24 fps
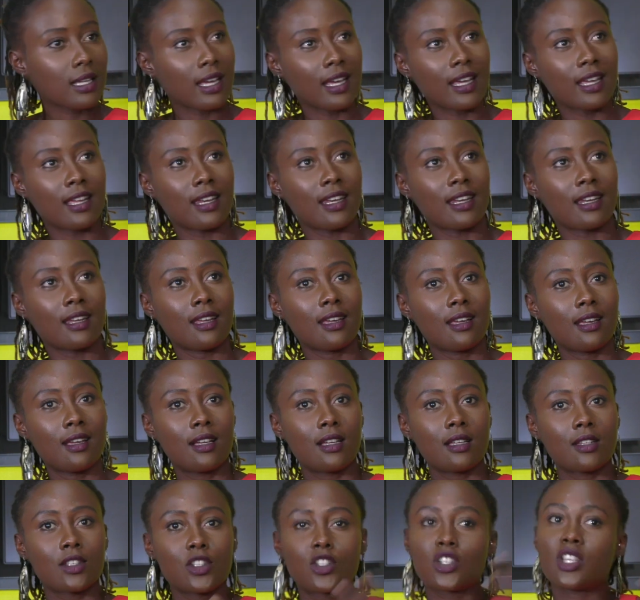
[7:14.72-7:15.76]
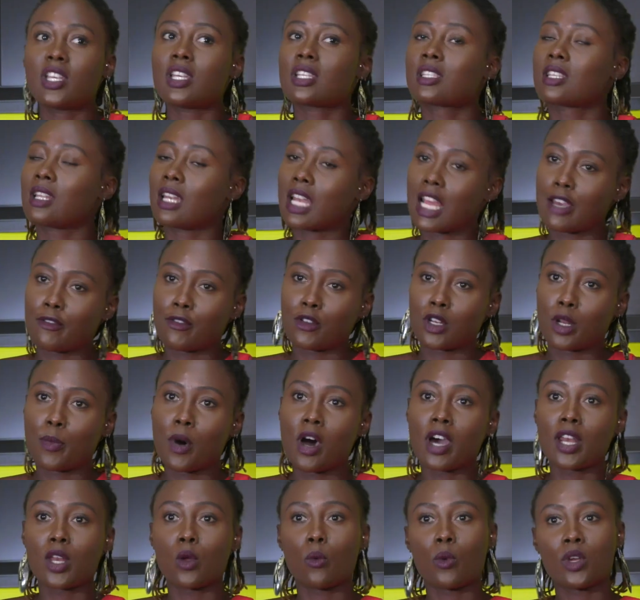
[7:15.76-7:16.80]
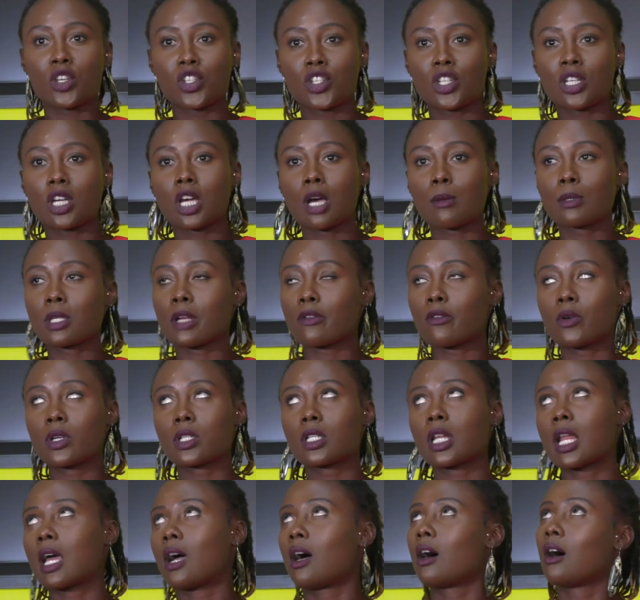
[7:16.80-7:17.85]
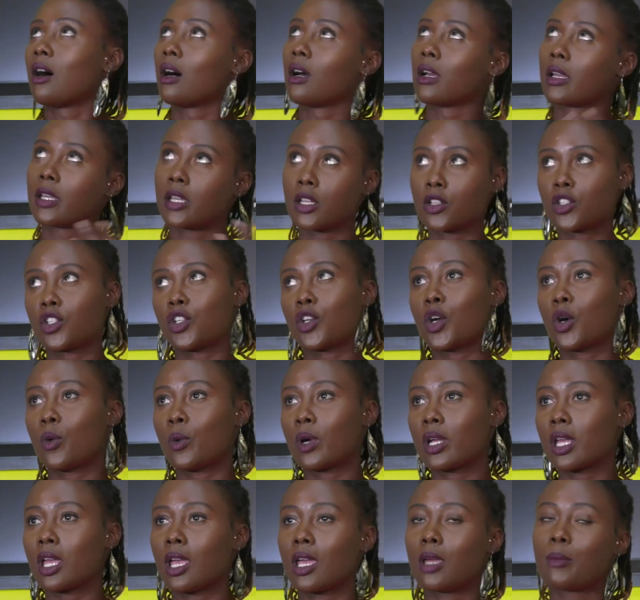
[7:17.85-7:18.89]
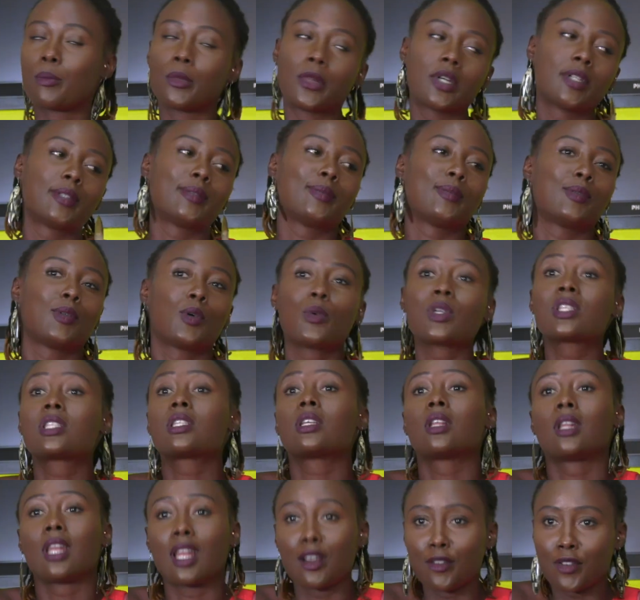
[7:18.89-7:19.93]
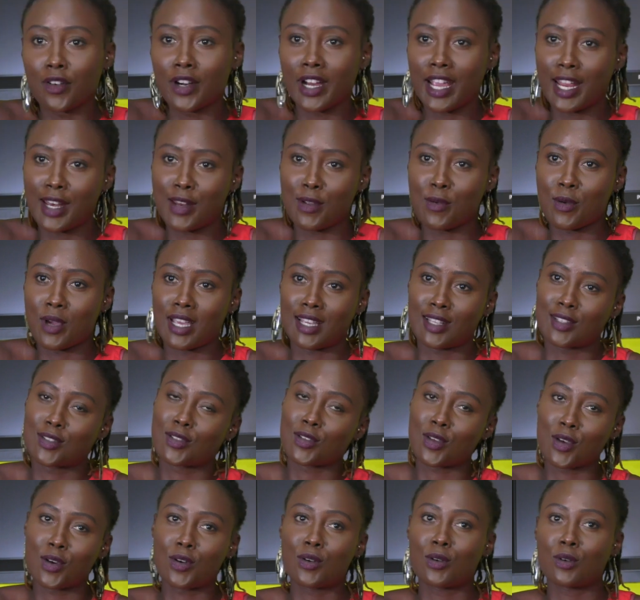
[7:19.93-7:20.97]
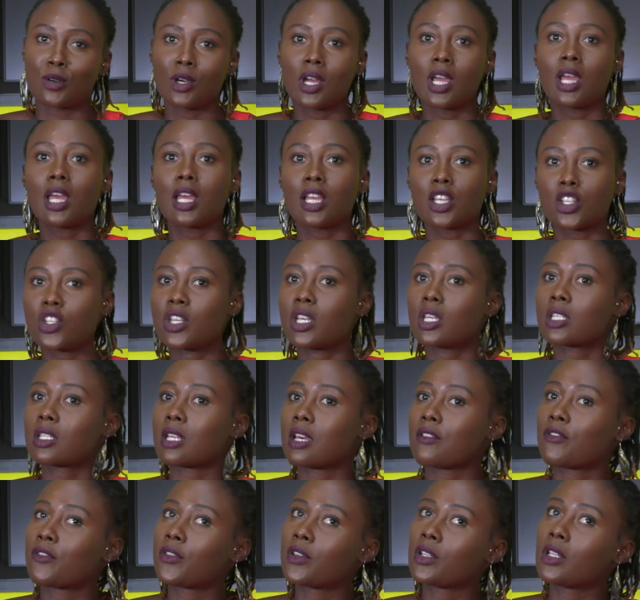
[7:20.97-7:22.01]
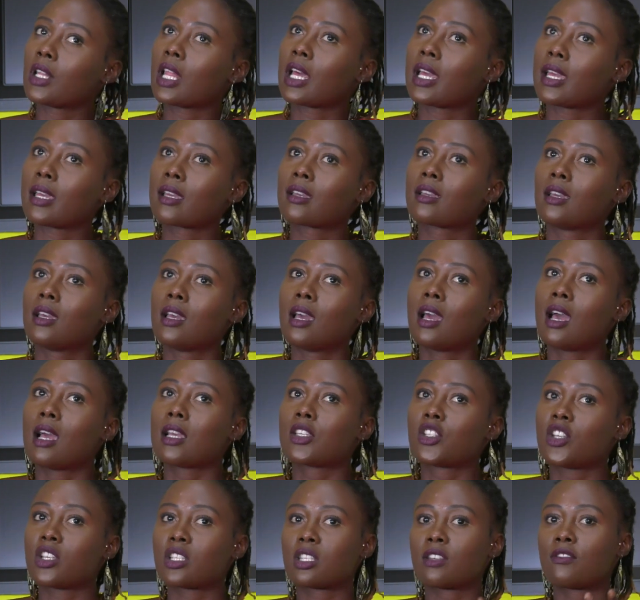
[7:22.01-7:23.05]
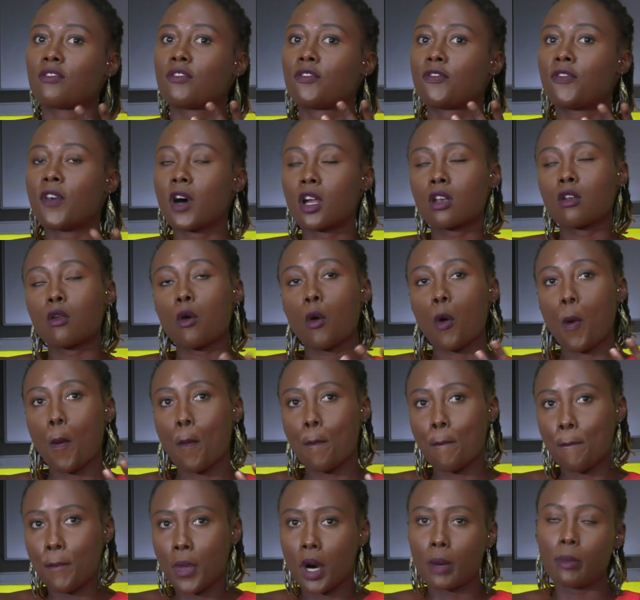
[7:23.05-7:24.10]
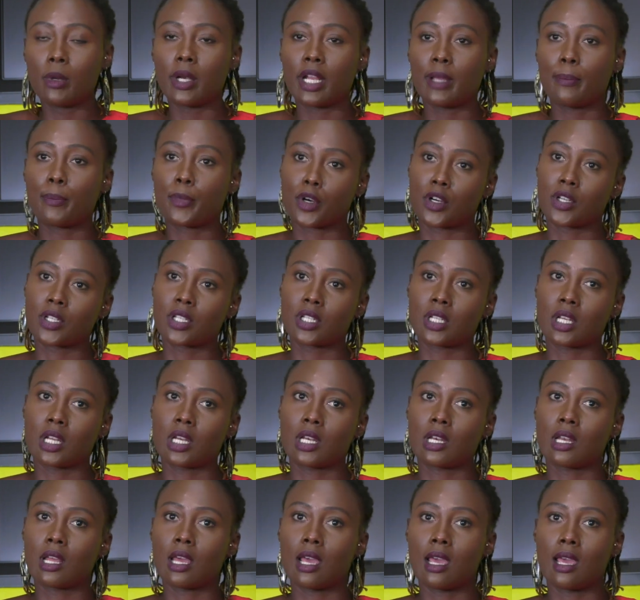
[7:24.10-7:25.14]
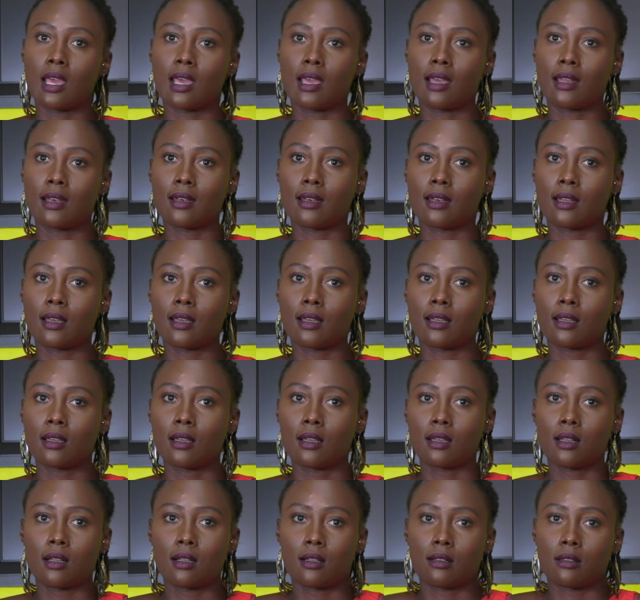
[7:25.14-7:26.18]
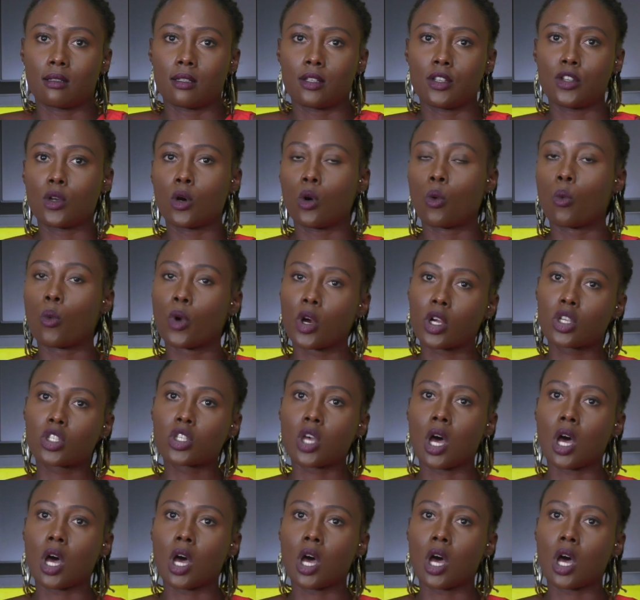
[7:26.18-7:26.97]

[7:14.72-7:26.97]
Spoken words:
and she is the life of the party. When she comes, everyone's like, oh, here she go again, but we still love her anyway. So she is, I feel like, she's a fun, bubbly person, and you know, works